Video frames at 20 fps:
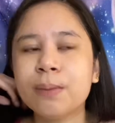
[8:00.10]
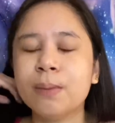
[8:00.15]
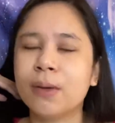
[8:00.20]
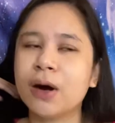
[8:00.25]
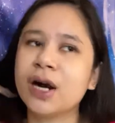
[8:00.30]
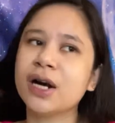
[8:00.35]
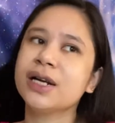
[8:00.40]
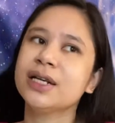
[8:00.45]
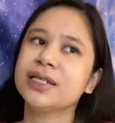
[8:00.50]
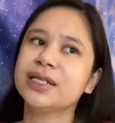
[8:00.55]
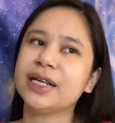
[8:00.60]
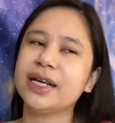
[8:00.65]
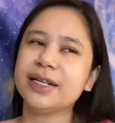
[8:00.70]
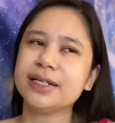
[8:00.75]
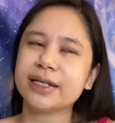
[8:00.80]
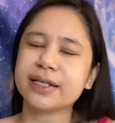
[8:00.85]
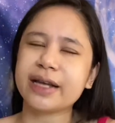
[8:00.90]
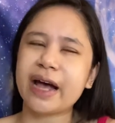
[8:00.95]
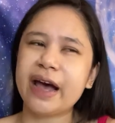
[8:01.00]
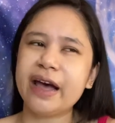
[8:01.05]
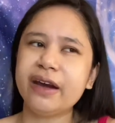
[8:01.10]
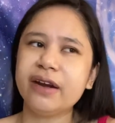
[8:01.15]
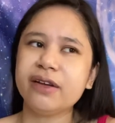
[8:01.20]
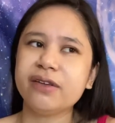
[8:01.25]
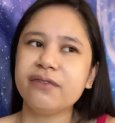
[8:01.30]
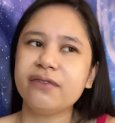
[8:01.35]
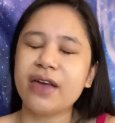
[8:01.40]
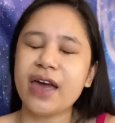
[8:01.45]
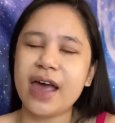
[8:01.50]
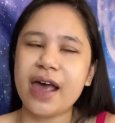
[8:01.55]
Mars is kind
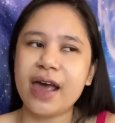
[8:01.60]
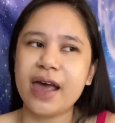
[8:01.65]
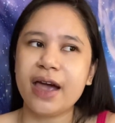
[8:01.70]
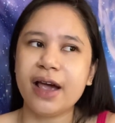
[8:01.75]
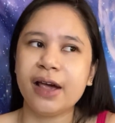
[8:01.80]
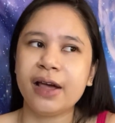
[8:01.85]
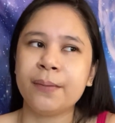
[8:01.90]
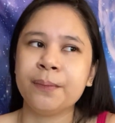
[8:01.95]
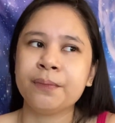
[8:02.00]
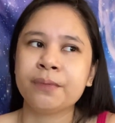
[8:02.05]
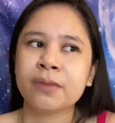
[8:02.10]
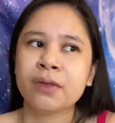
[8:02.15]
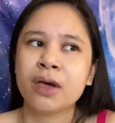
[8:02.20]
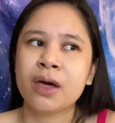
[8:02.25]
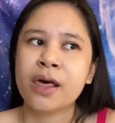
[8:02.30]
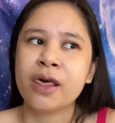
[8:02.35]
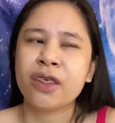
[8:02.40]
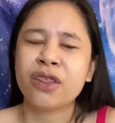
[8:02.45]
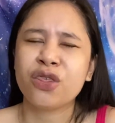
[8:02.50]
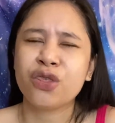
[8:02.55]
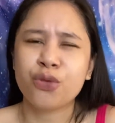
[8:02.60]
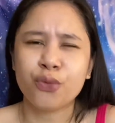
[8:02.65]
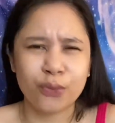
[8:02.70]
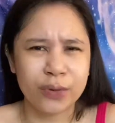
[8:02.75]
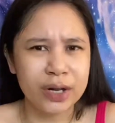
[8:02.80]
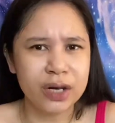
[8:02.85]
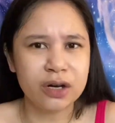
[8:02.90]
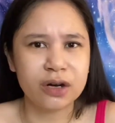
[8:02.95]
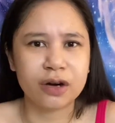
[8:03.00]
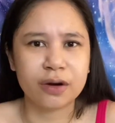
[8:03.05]
of a
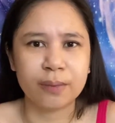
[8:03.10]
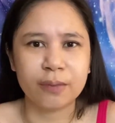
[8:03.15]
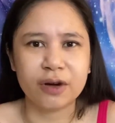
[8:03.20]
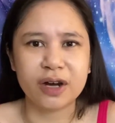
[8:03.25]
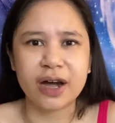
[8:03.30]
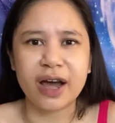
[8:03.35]
thriller book.